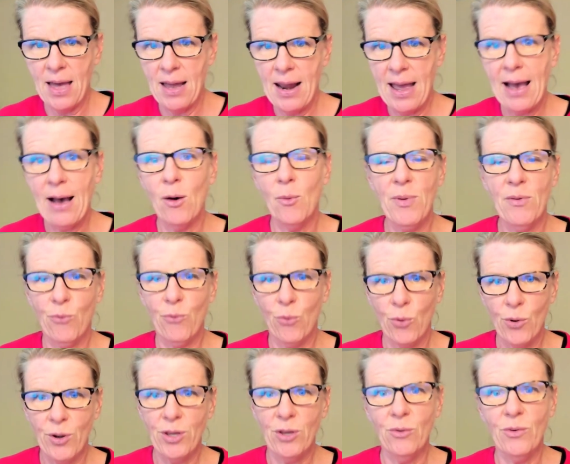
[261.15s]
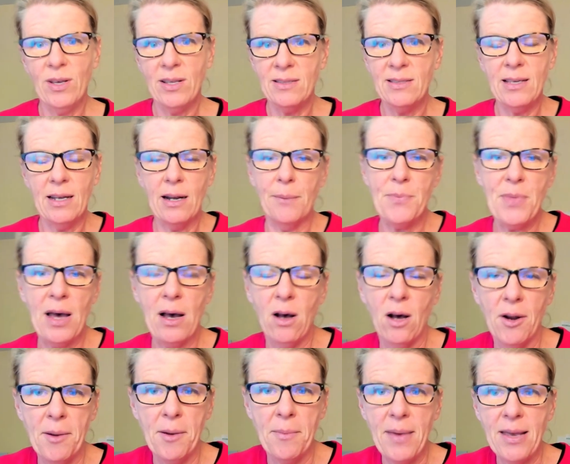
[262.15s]
out before you can set up that
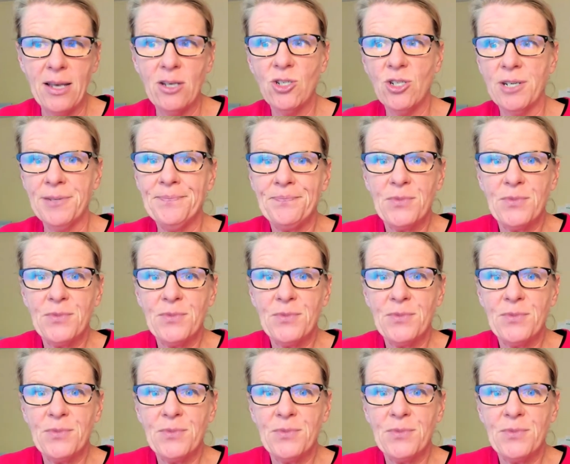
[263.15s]
automation